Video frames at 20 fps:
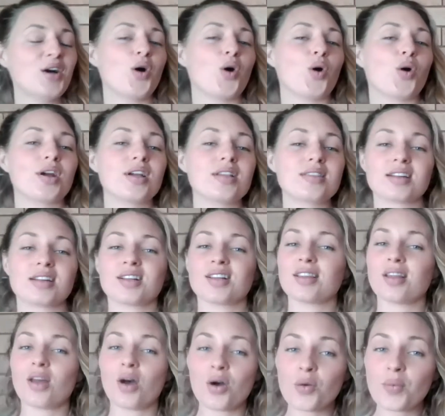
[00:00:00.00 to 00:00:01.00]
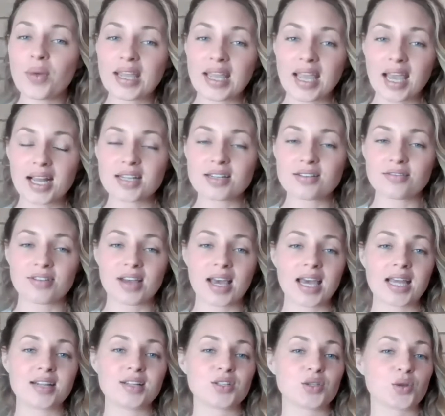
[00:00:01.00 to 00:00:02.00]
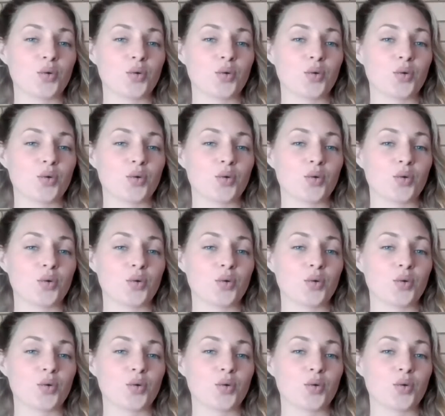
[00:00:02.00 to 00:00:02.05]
or is it a long weekend event,